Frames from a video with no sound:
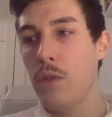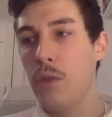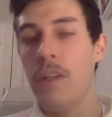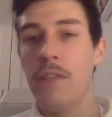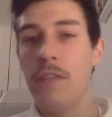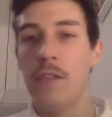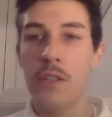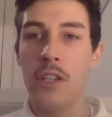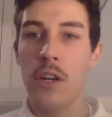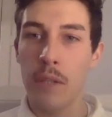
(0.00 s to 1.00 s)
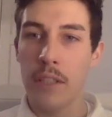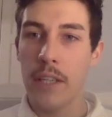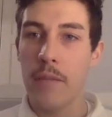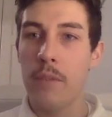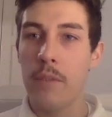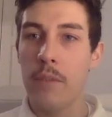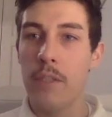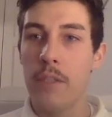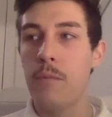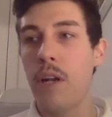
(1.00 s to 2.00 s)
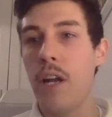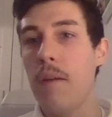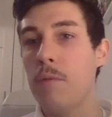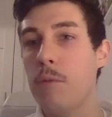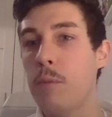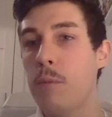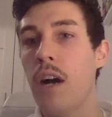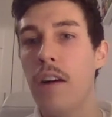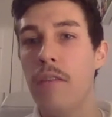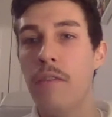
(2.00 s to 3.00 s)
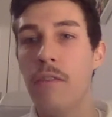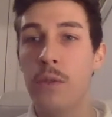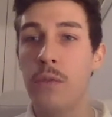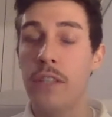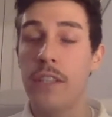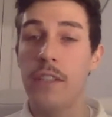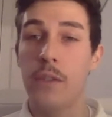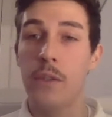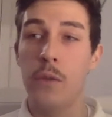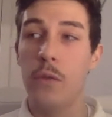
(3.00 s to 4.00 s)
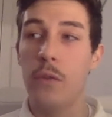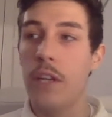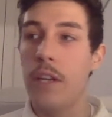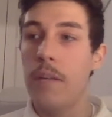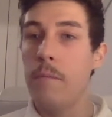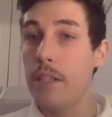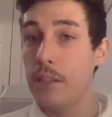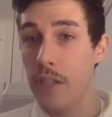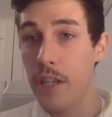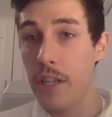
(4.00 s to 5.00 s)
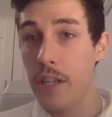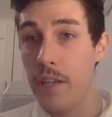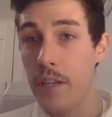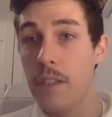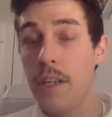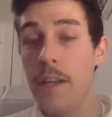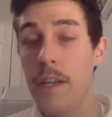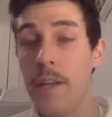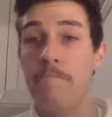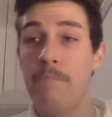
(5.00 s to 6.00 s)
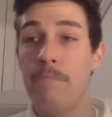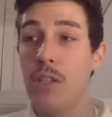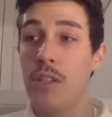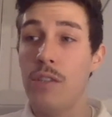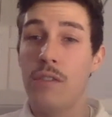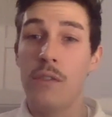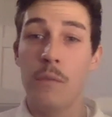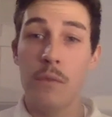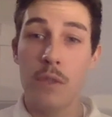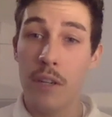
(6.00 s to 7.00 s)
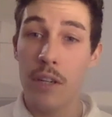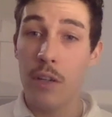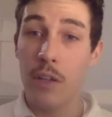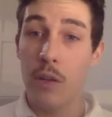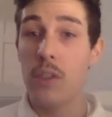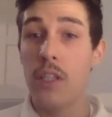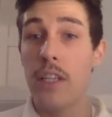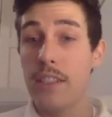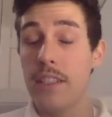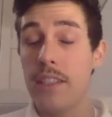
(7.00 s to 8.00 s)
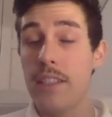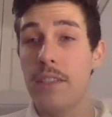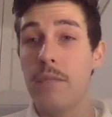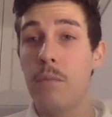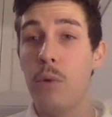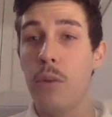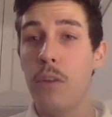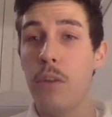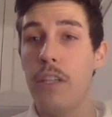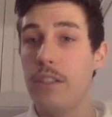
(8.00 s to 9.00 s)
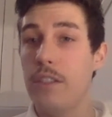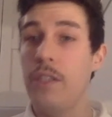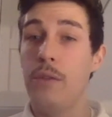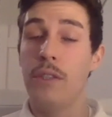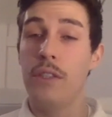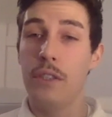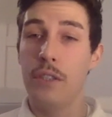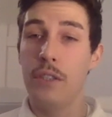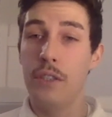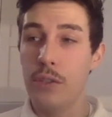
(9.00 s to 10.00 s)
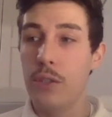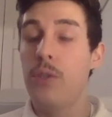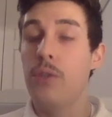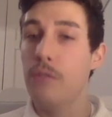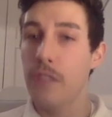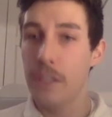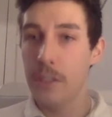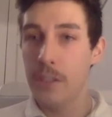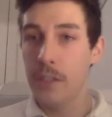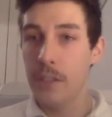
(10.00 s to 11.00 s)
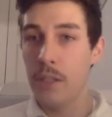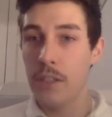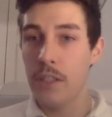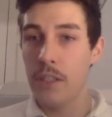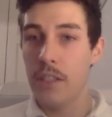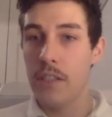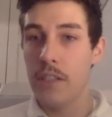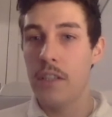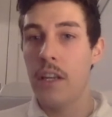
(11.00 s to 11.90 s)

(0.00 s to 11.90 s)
something that you've touched on a couple of times is perhaps people have those feelings of being ashamed, or something along those lines. And it's important that, you know, you shouldn't feel ashamed, because this